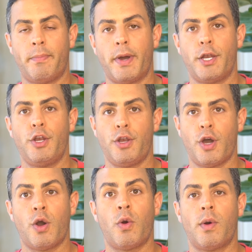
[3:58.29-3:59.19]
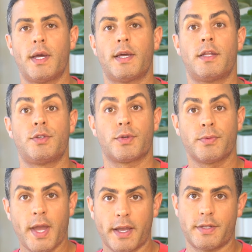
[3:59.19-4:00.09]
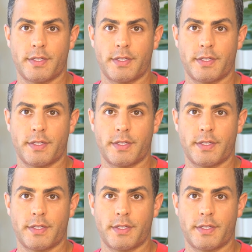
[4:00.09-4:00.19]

but no direct